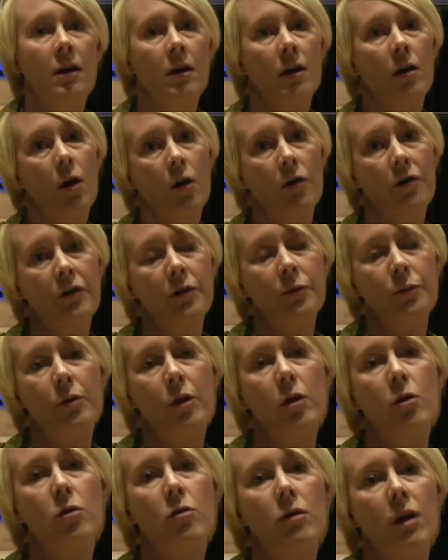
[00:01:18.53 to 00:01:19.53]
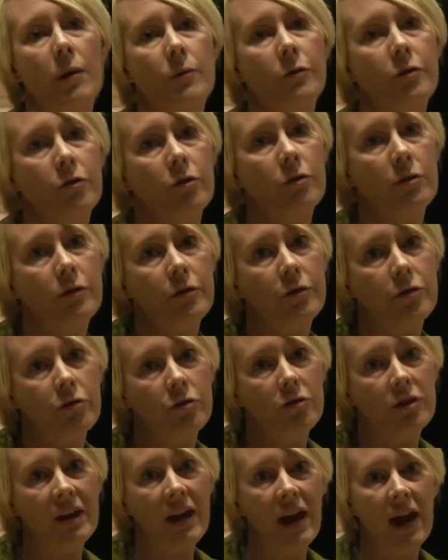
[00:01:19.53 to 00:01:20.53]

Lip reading: On this programme, students study